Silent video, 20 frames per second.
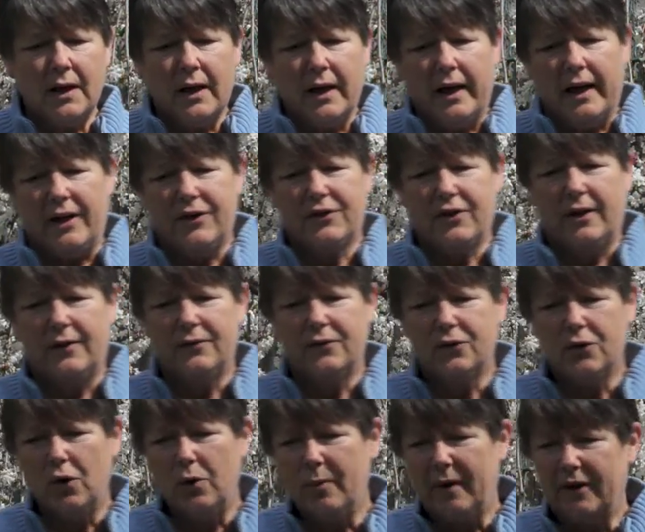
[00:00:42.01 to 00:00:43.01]
As I've
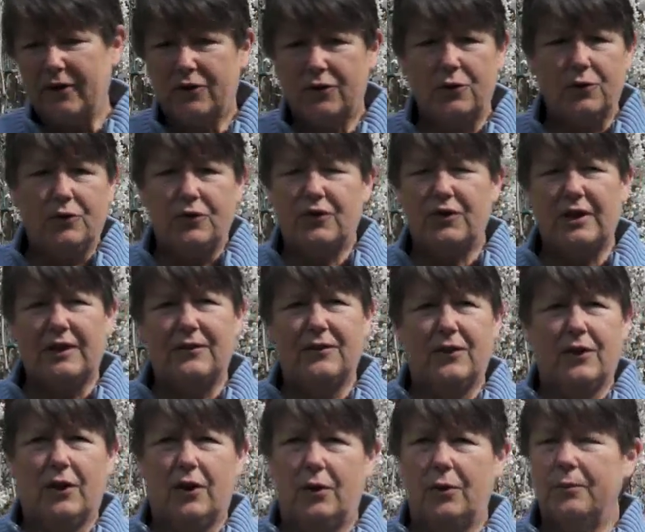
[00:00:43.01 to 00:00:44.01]
told my students, even
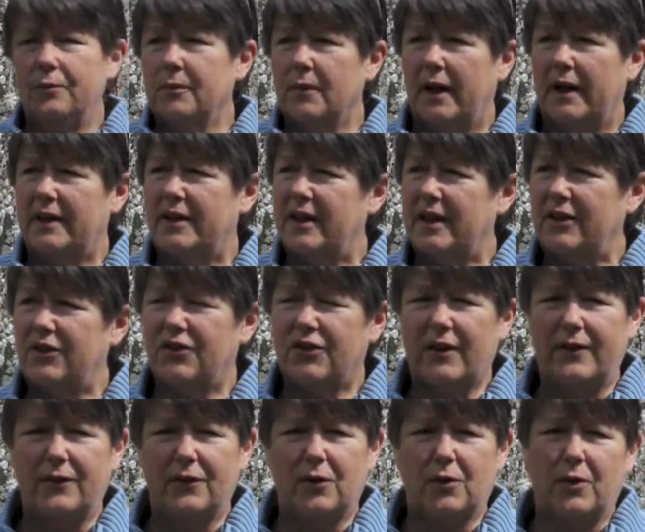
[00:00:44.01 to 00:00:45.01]
though I teach
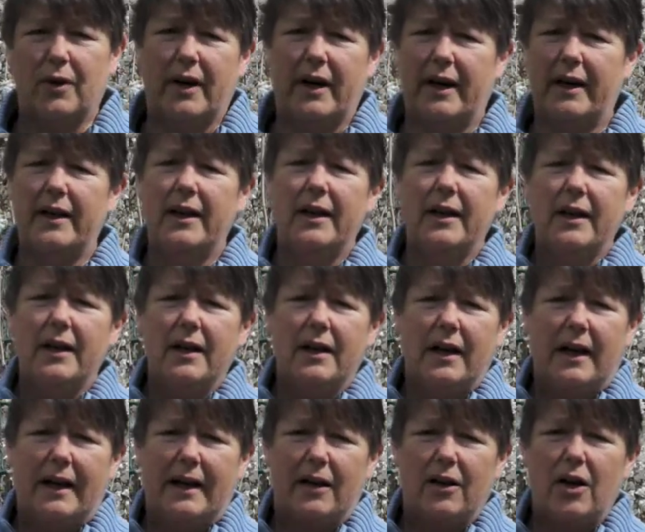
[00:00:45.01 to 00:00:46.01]
7th grade,
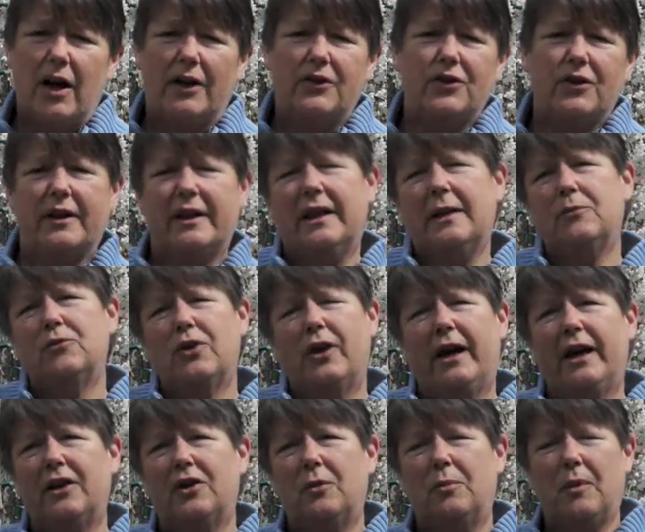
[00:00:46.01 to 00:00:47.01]
I constantly am
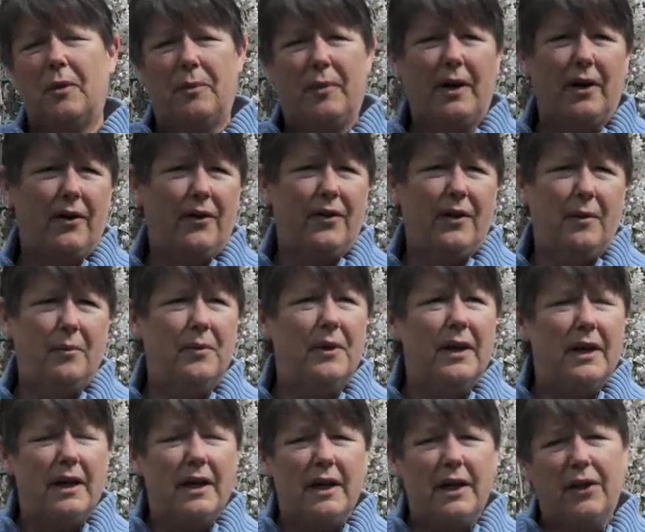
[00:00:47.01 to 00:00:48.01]
trying to prepare them
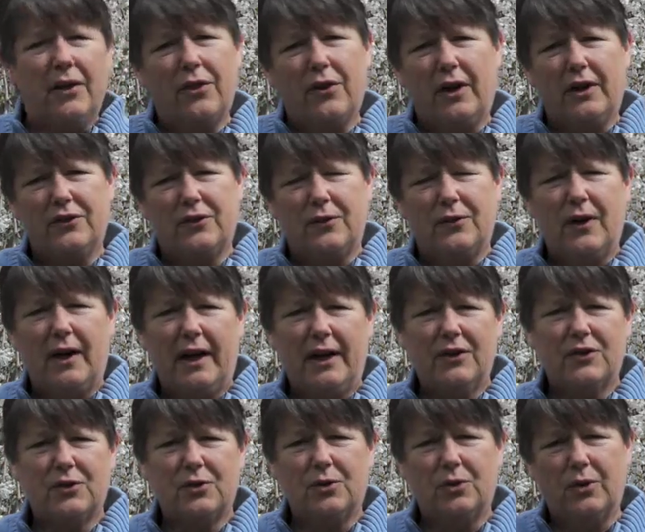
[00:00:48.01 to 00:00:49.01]
in thoughts of high
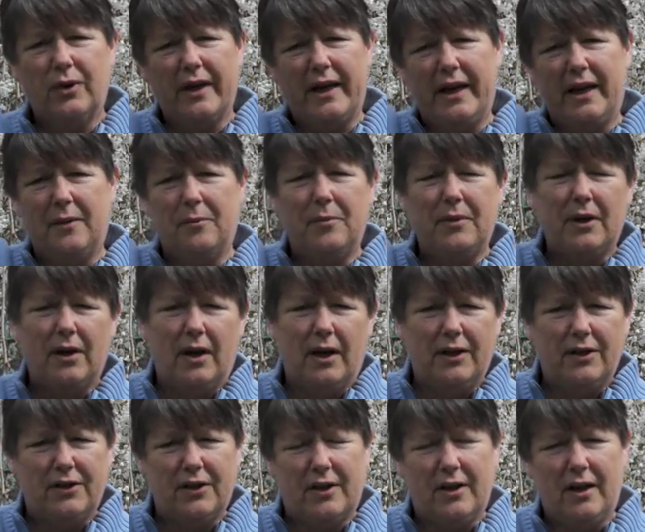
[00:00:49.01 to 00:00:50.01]
school and
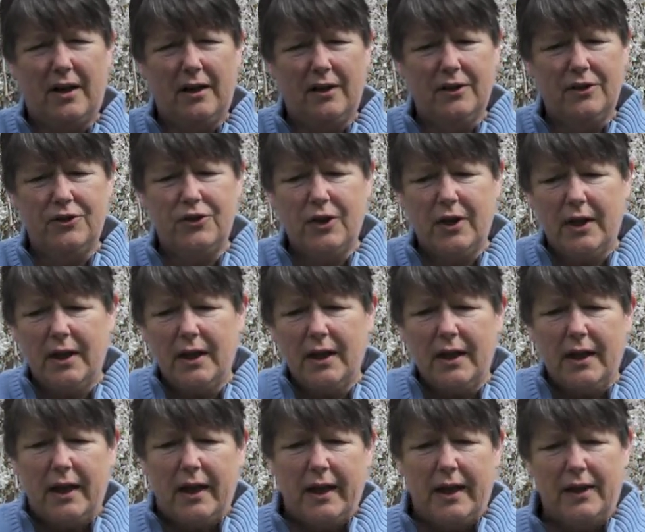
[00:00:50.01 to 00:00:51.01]
beyond to college
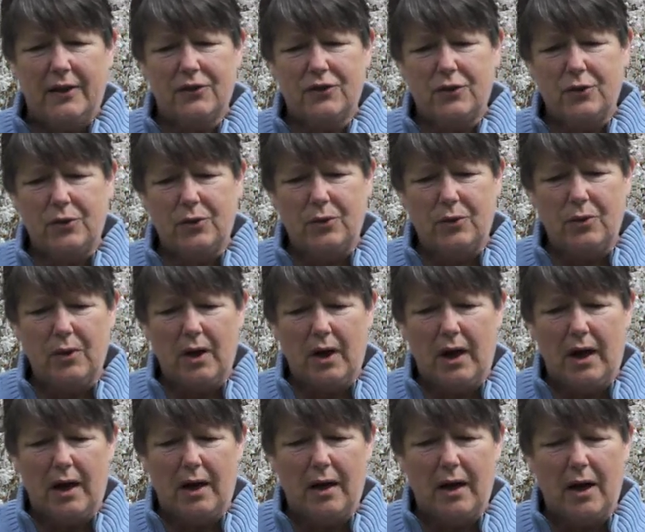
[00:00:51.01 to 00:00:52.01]
as to
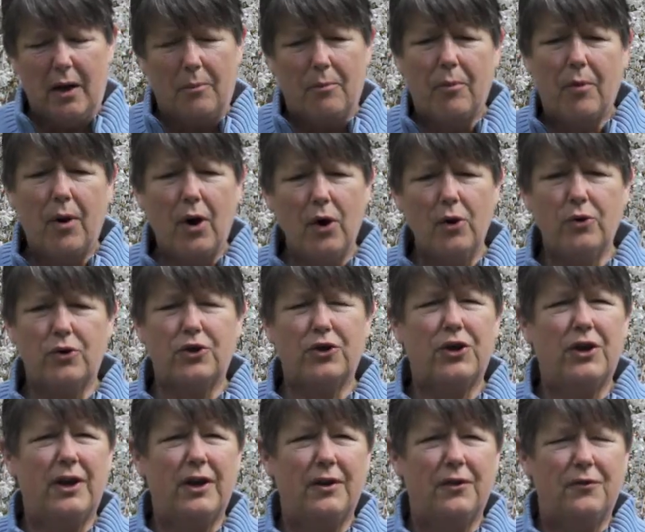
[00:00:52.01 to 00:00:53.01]
approach
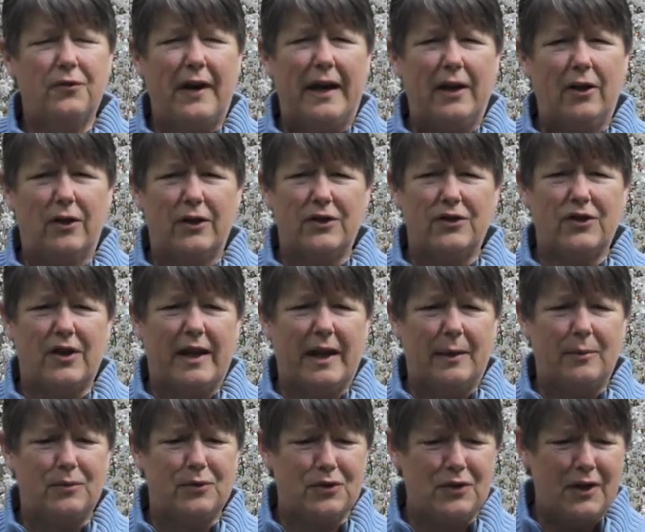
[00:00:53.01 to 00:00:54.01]
final
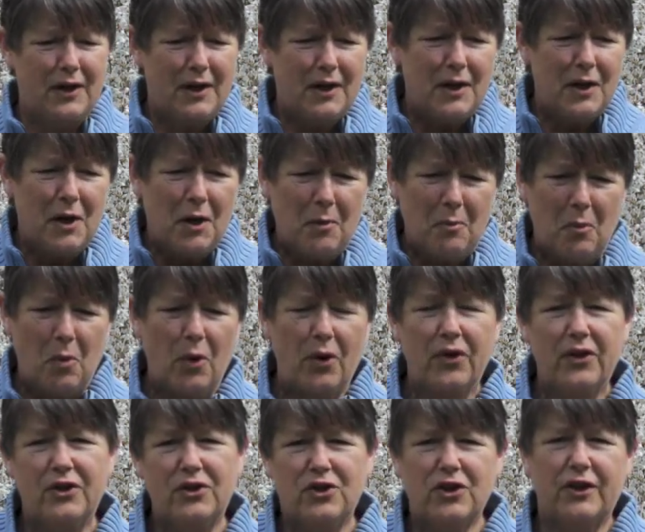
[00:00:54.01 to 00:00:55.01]
exams more
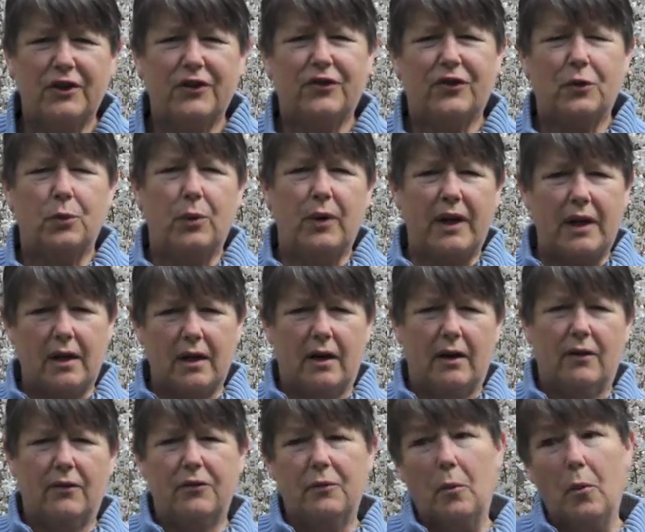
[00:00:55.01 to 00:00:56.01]
than just the week
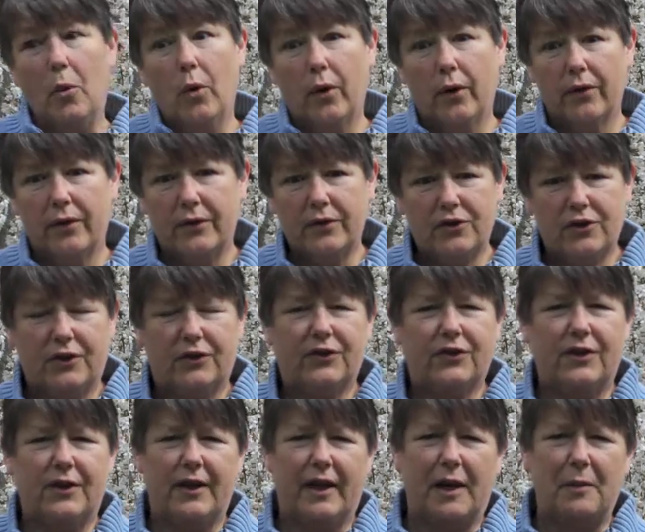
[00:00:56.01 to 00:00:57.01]
of, more than just
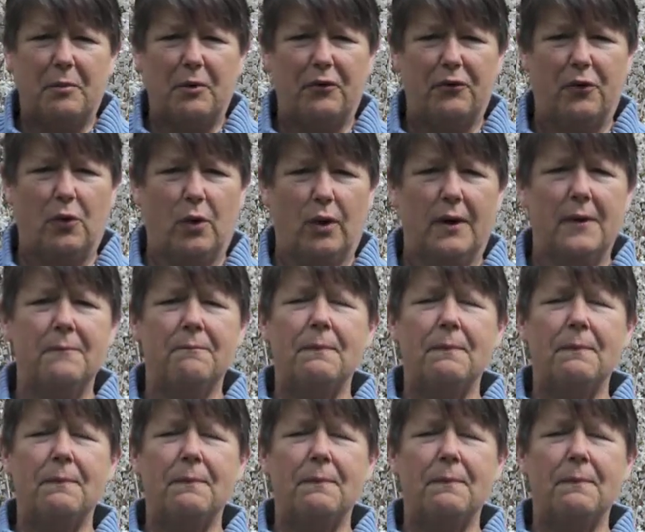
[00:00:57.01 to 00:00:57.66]
the night before.